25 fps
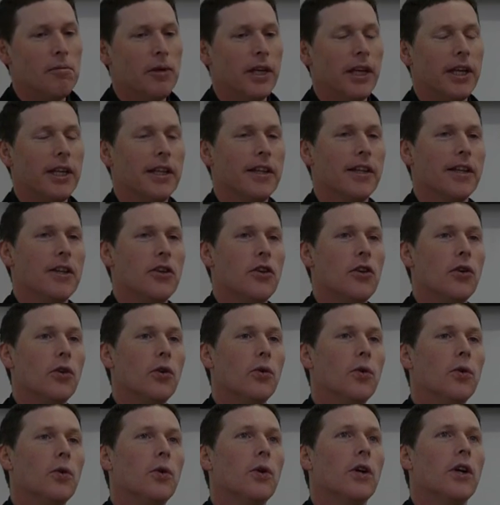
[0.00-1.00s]
be
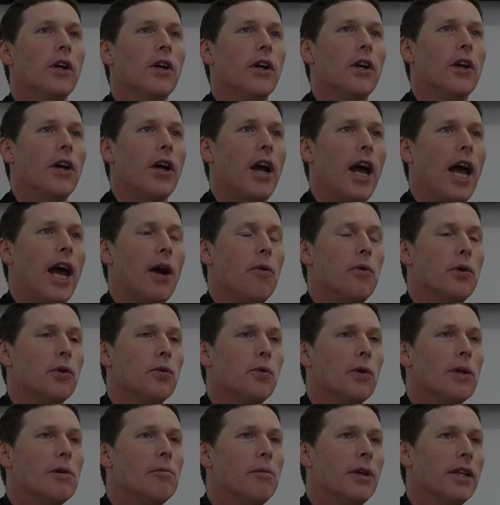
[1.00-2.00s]

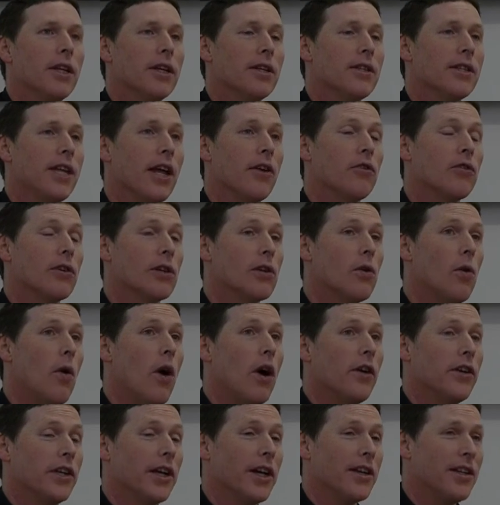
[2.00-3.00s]
the central
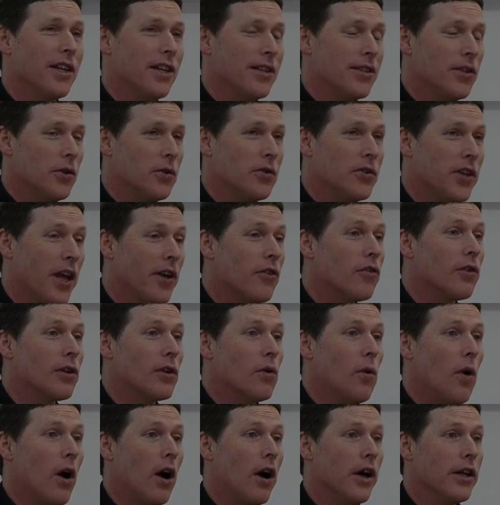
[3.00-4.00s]
quad, DIT's new central
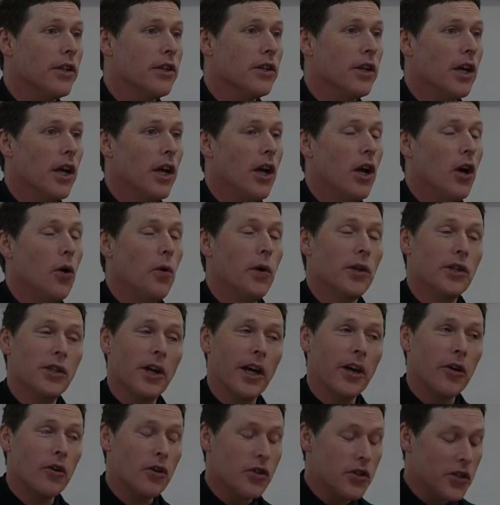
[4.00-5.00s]
quad, which
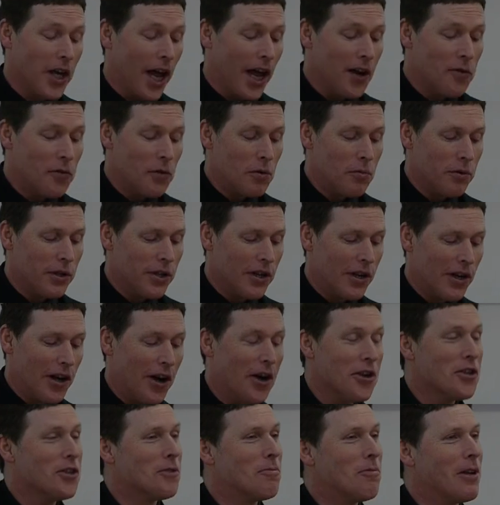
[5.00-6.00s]
I understand will be the
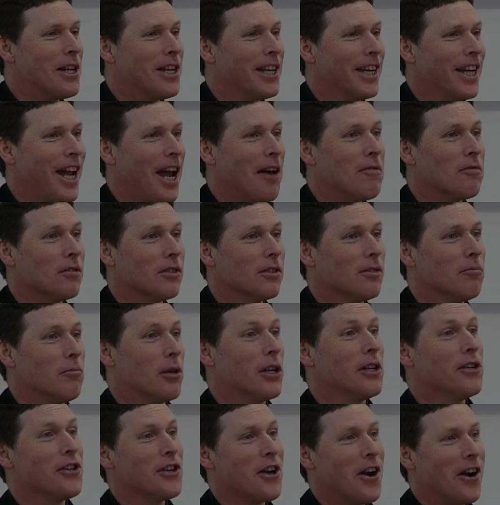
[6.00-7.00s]
largest building ever
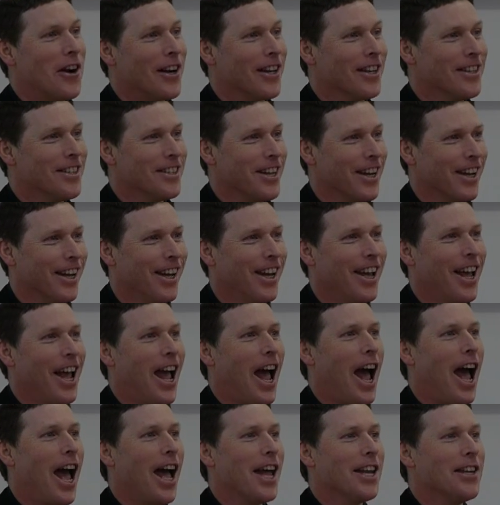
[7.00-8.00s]
built in Ireland.
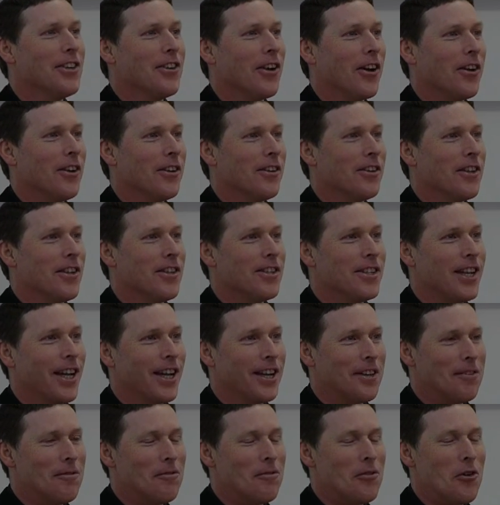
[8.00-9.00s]
And on the
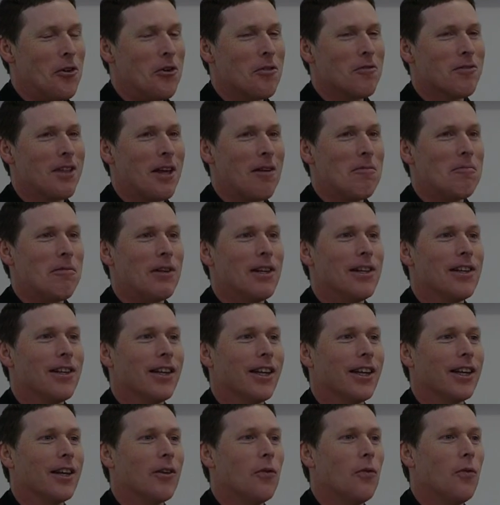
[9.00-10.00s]
second floor of that
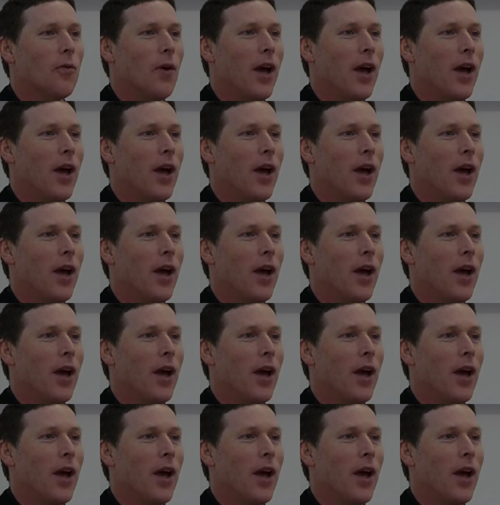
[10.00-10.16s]
building